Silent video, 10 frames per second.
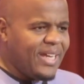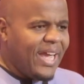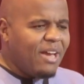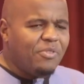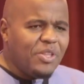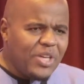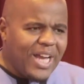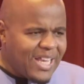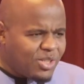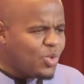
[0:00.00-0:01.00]
Everything
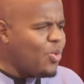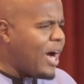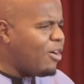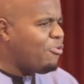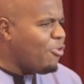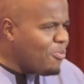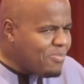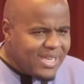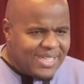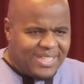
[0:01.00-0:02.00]
has to work for
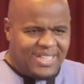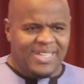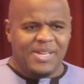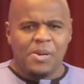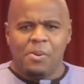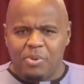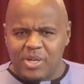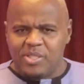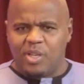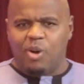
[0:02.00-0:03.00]
me.
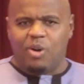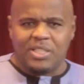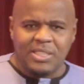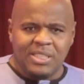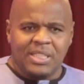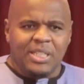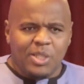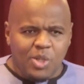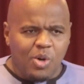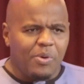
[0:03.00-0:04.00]
Praise the Lord. You
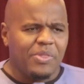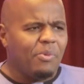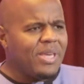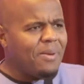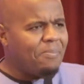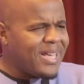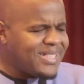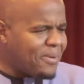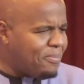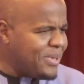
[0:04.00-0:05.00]
know, the way the
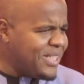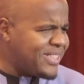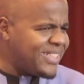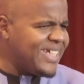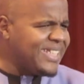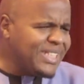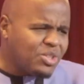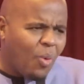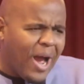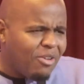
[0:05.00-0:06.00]
pastor preached, it didn't
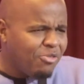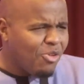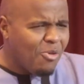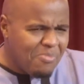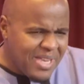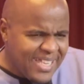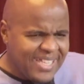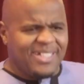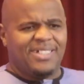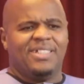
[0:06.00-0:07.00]
work for
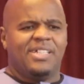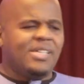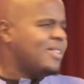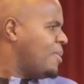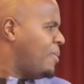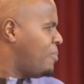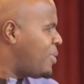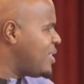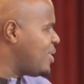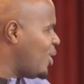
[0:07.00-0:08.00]
me.
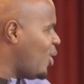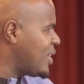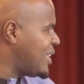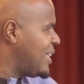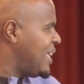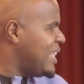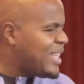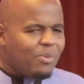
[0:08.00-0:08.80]
Praise the Lord. The